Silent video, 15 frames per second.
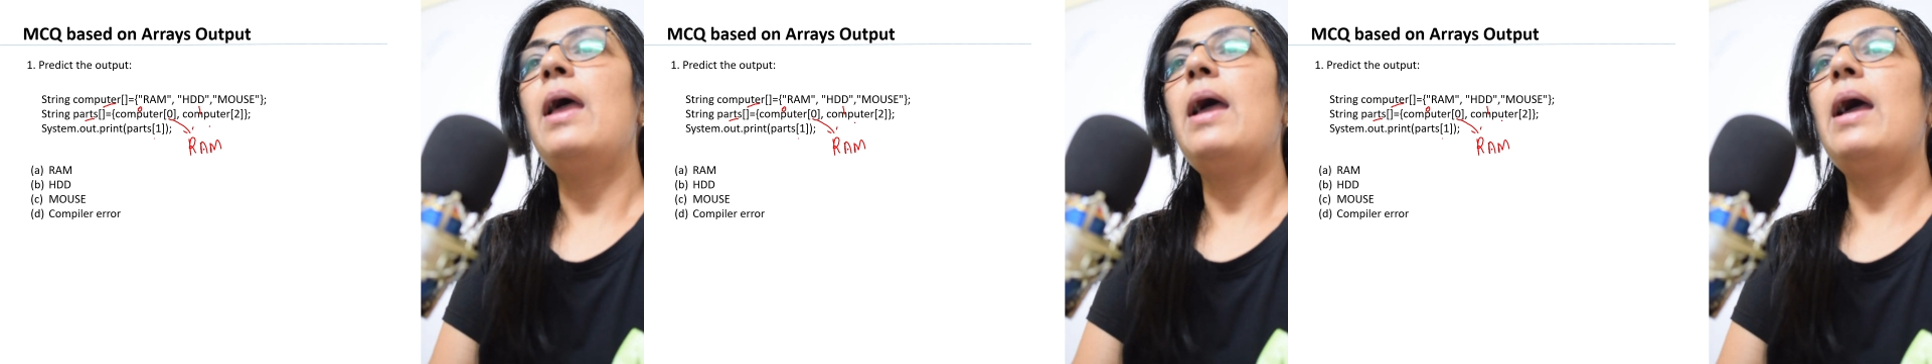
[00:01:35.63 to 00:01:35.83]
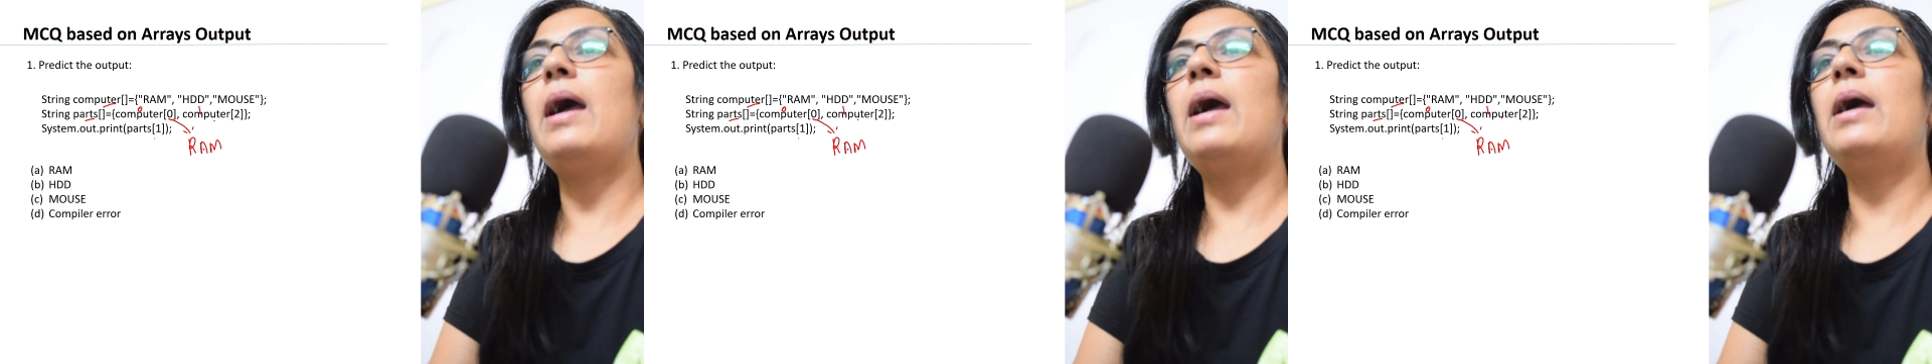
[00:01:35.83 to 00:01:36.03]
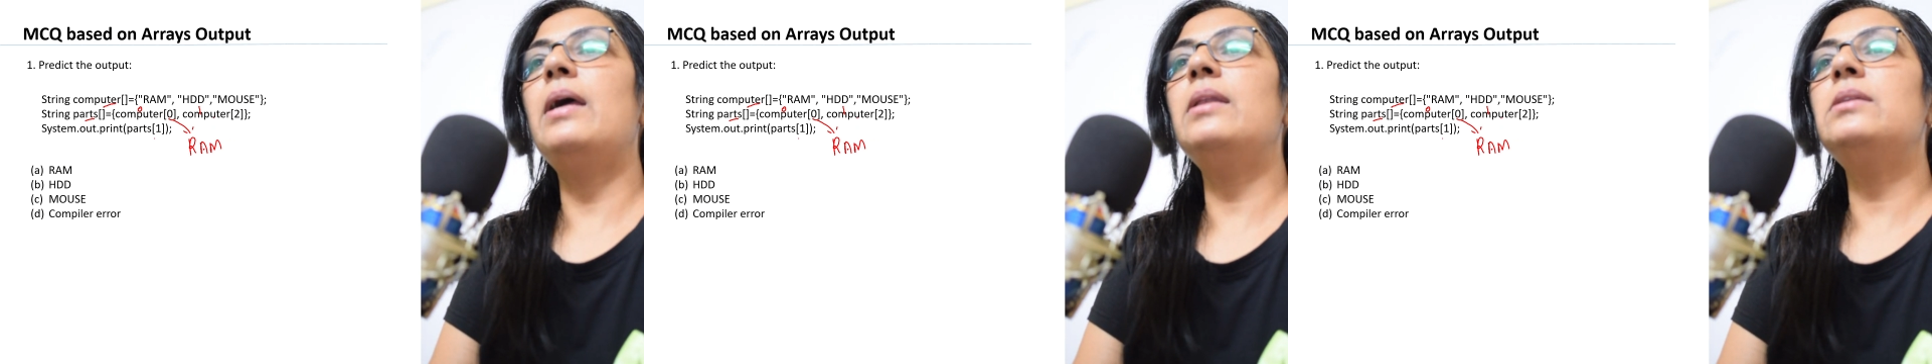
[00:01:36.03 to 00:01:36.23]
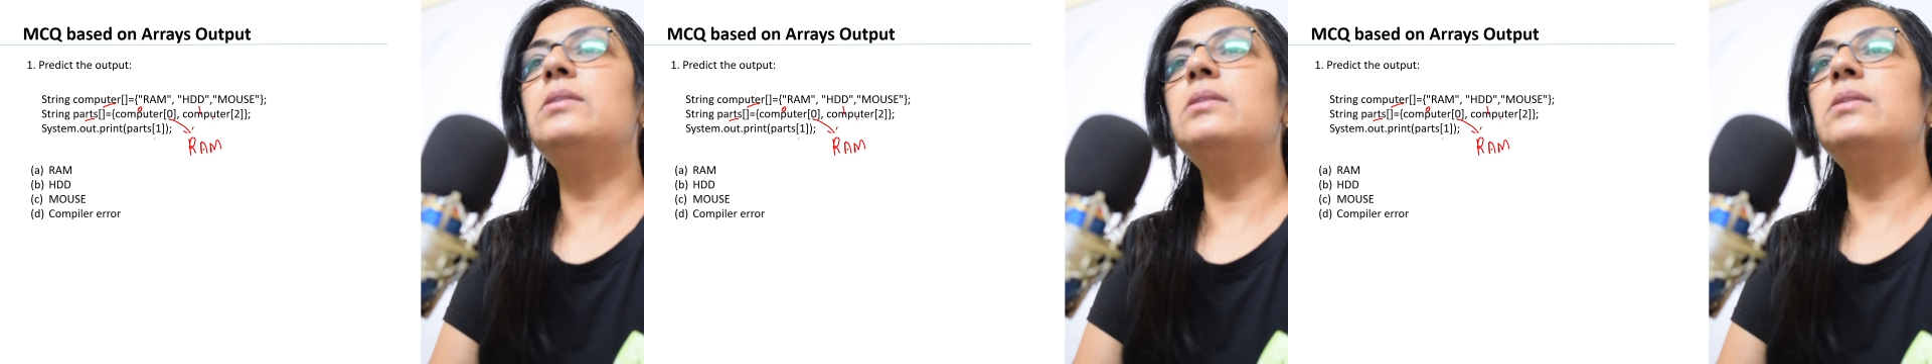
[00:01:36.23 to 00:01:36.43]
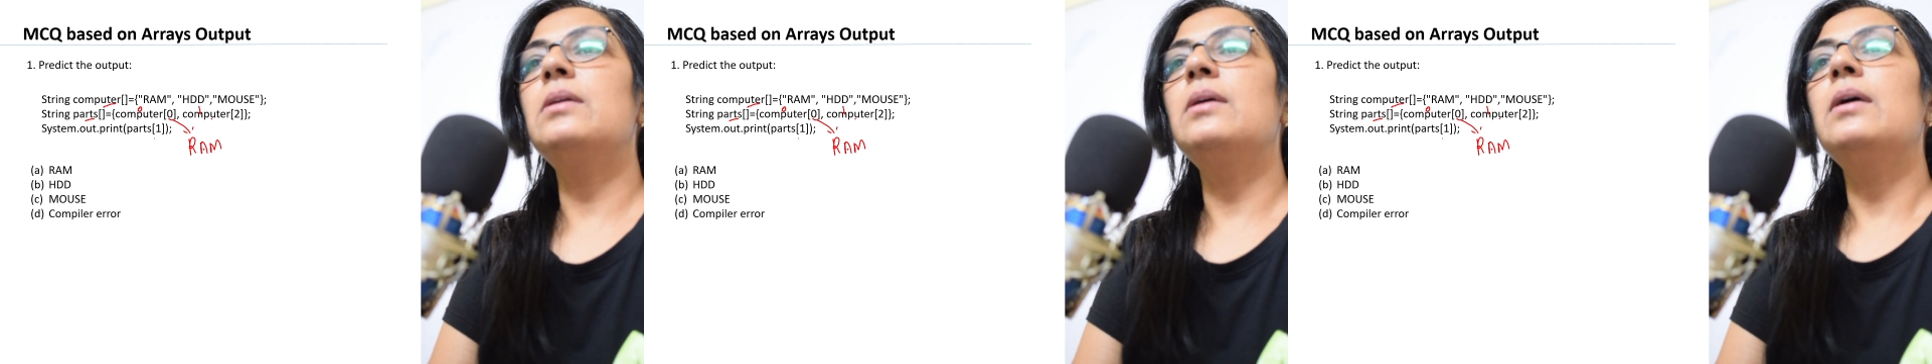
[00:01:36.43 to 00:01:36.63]
and
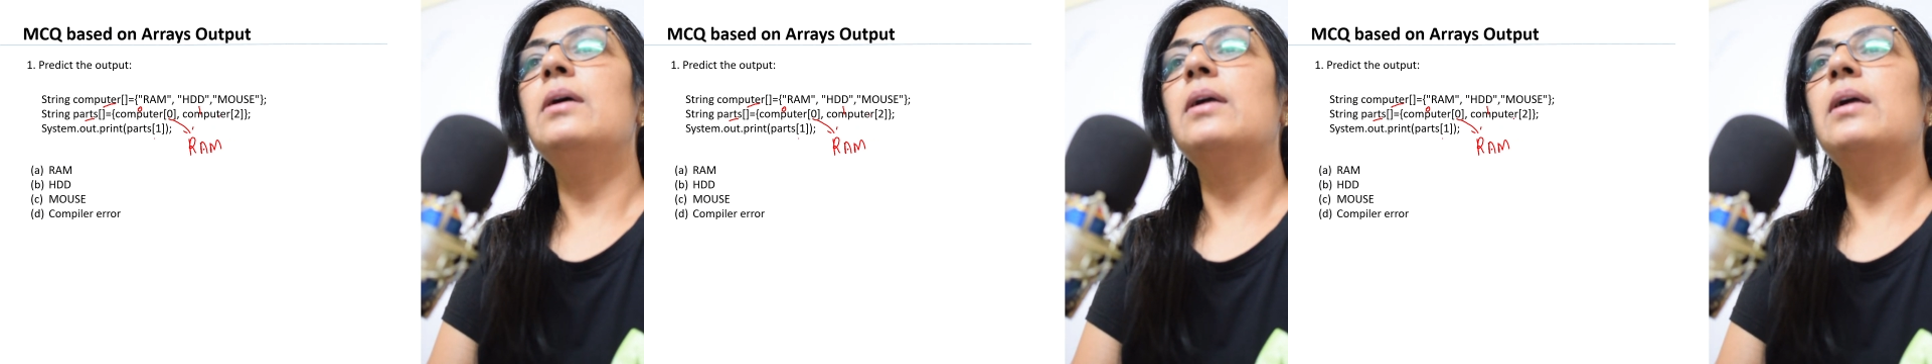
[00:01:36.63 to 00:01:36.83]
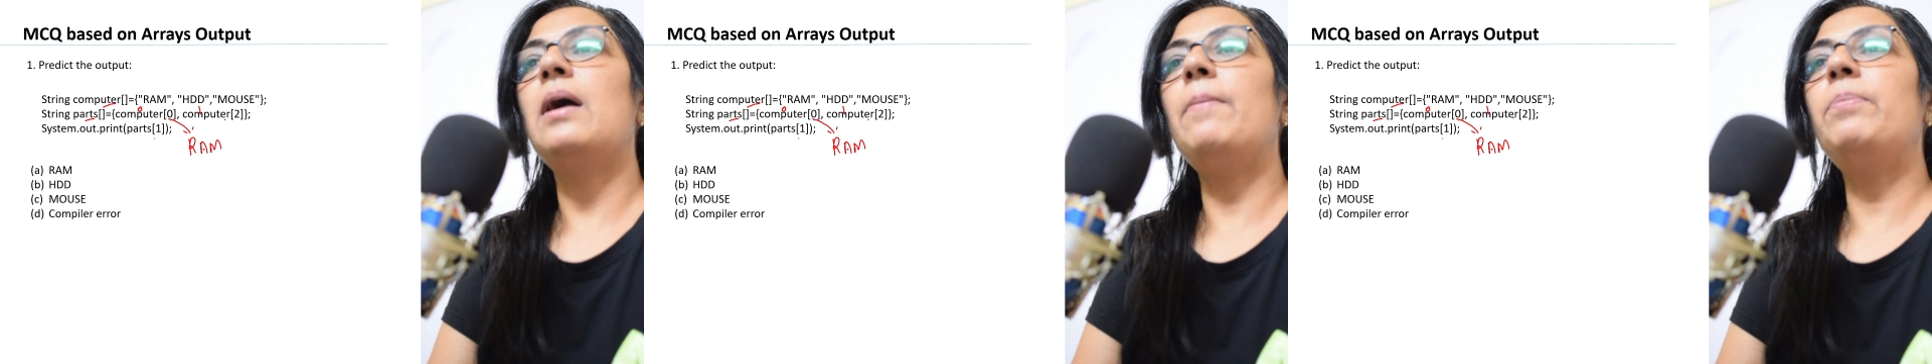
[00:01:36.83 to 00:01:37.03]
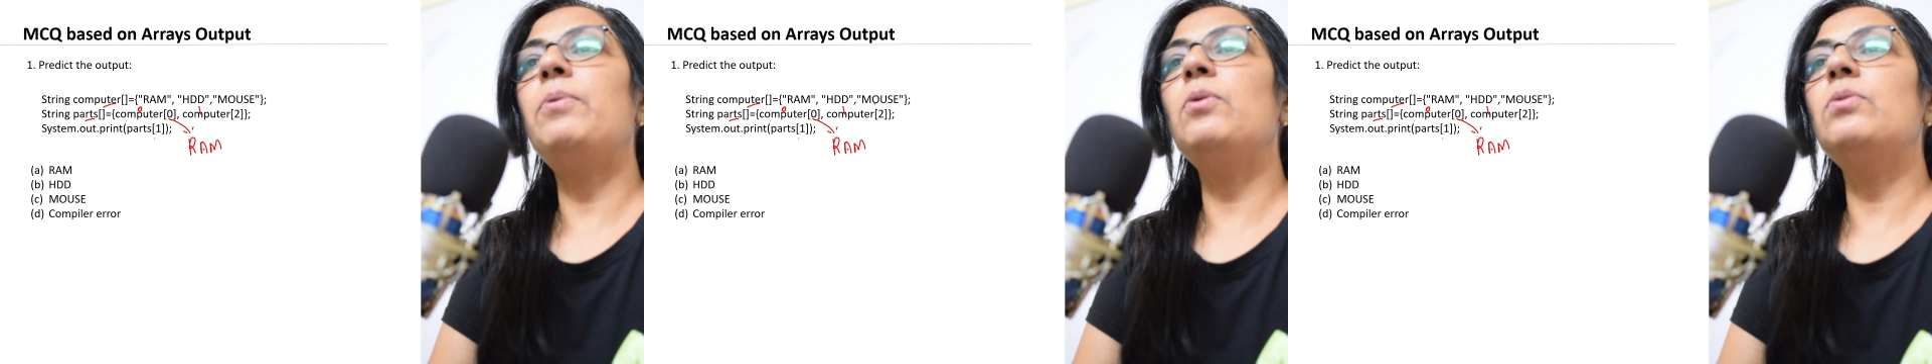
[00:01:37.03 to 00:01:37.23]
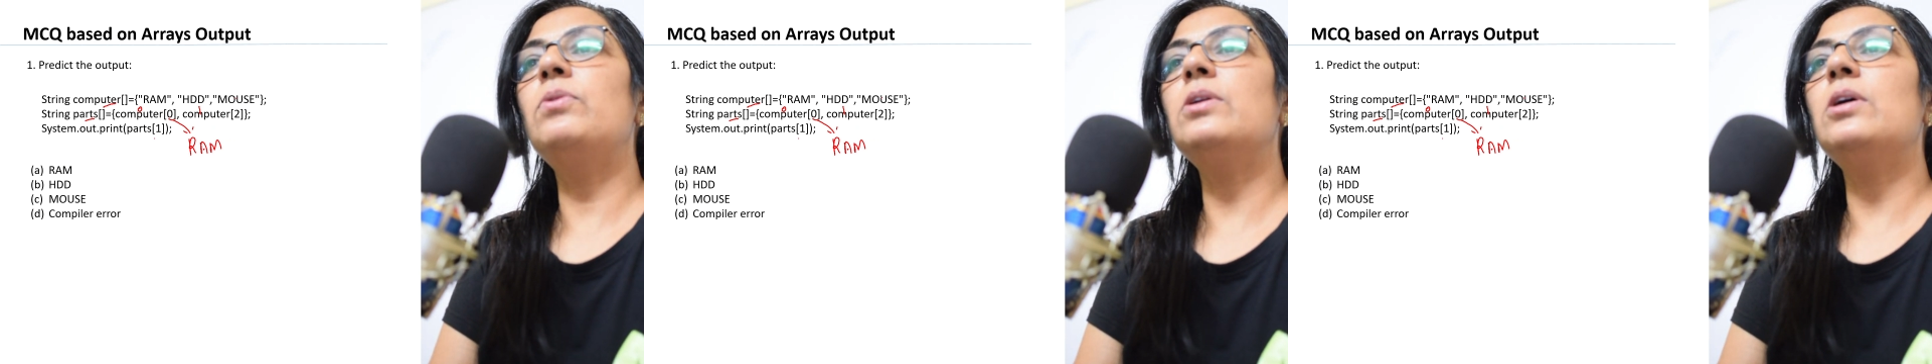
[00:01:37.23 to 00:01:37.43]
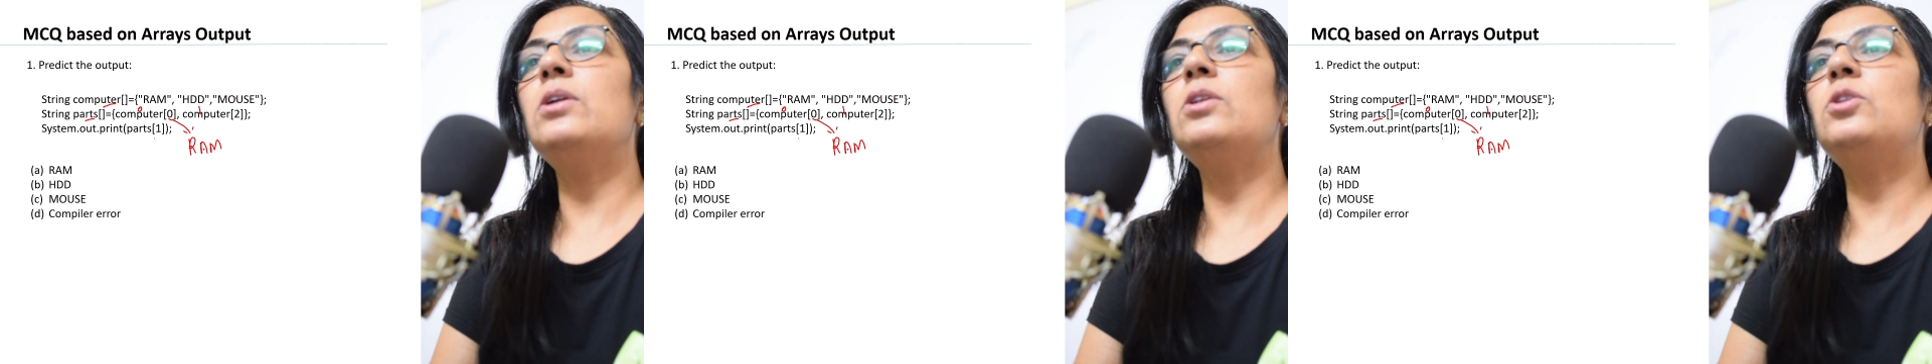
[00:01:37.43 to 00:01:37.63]

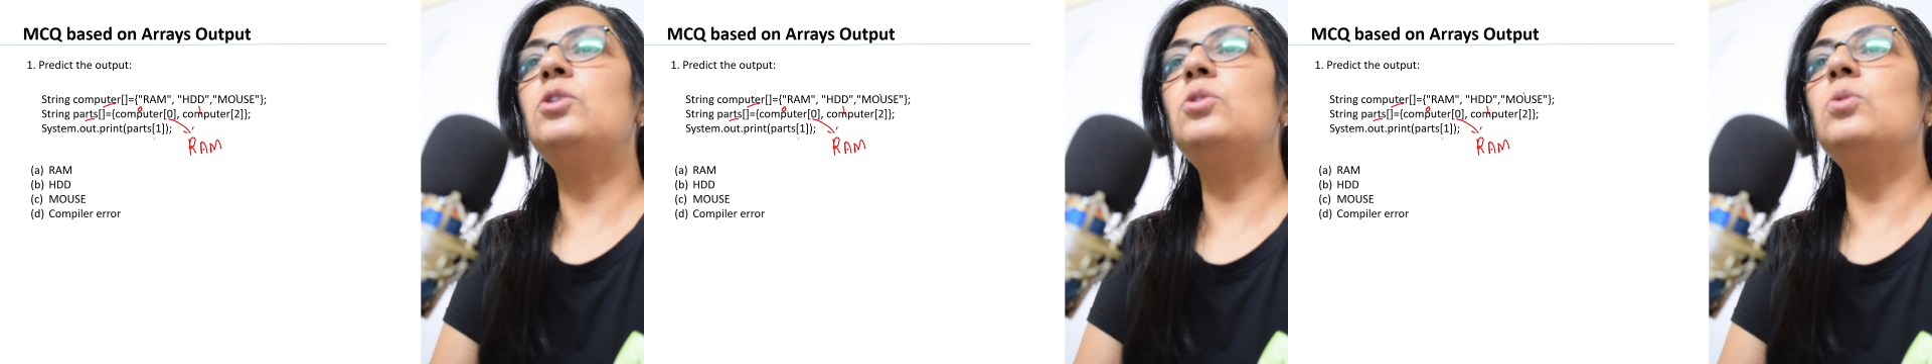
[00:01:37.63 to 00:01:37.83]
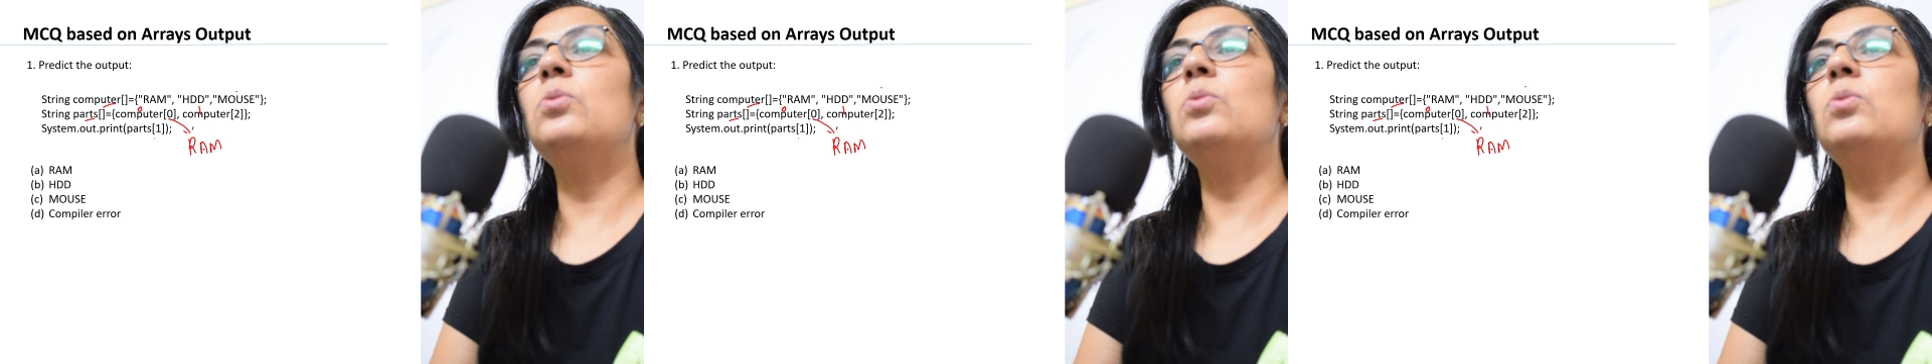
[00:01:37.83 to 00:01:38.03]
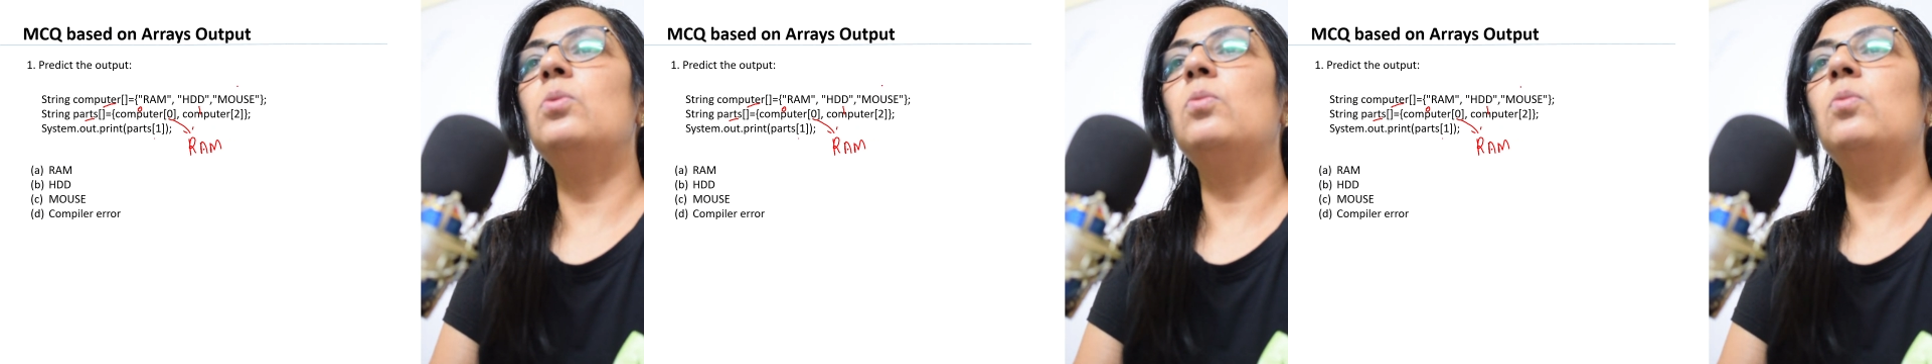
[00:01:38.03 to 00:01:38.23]
computer 2